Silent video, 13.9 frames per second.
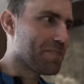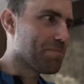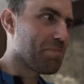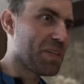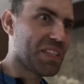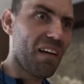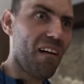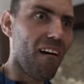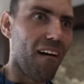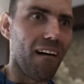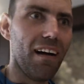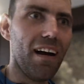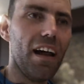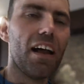It's
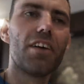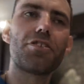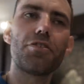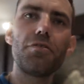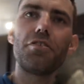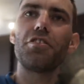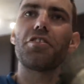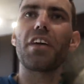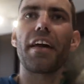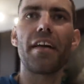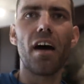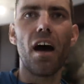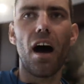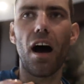bizarre. As soon as you
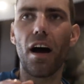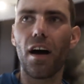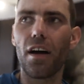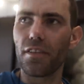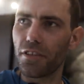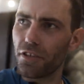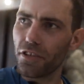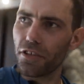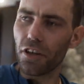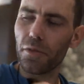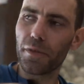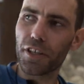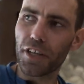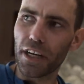say, as soon as you show
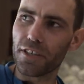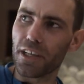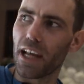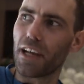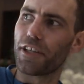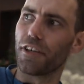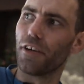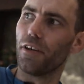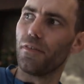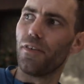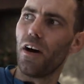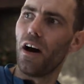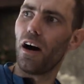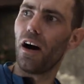them a translation of
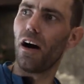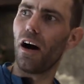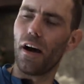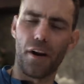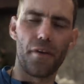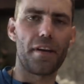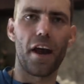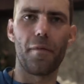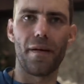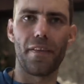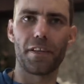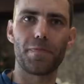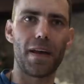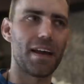I don't care about
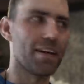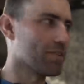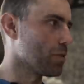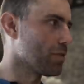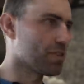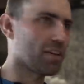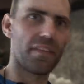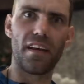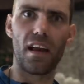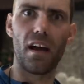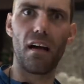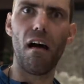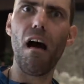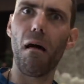the space. All of a sudden they're
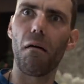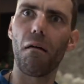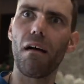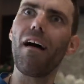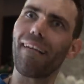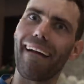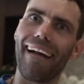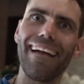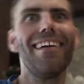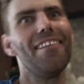like, oh, okay,